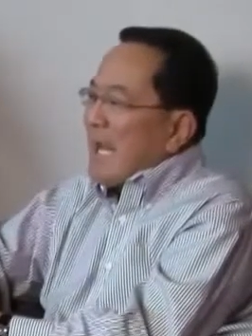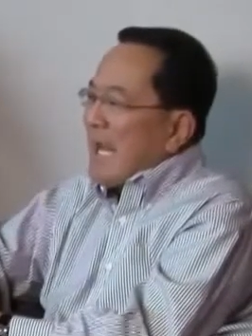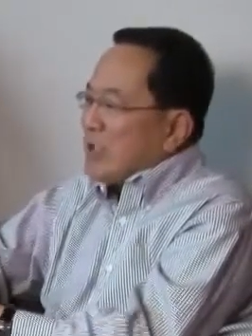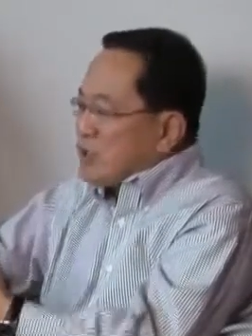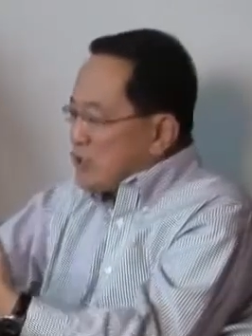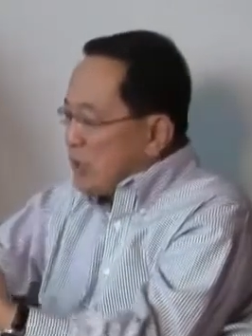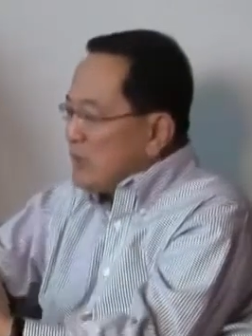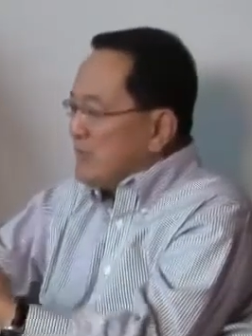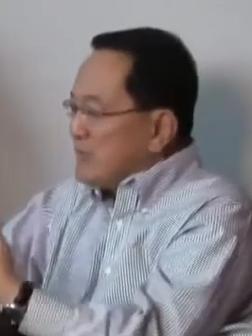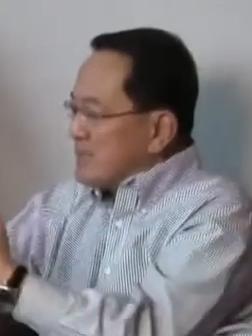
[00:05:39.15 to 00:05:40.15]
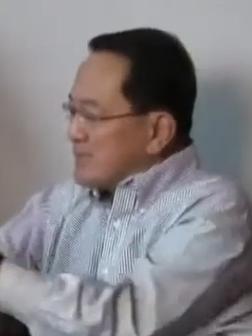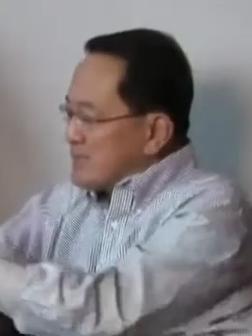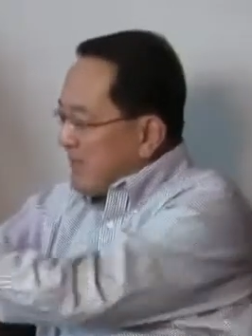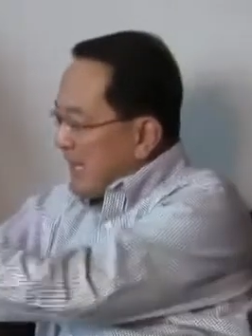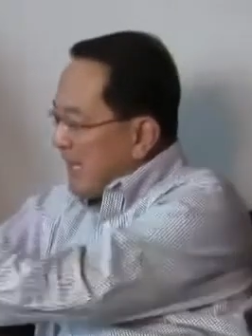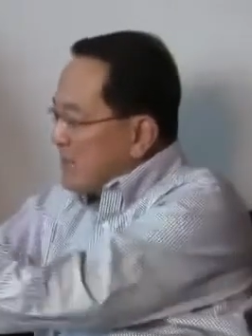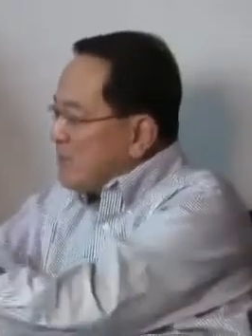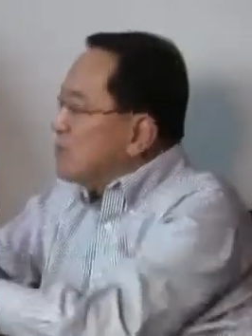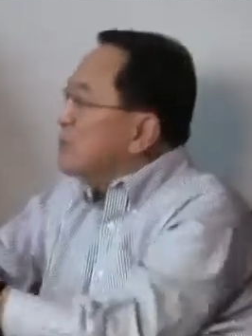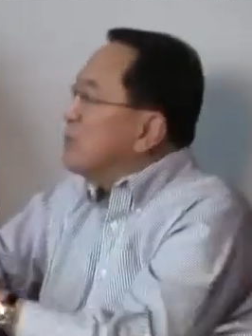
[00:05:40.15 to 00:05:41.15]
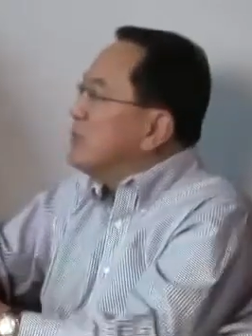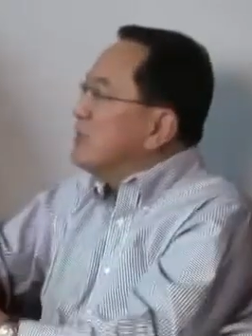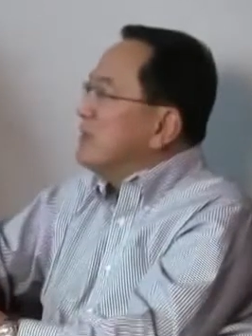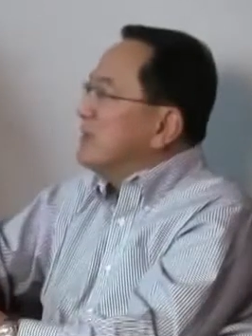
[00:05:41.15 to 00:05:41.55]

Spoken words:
and took the business plan to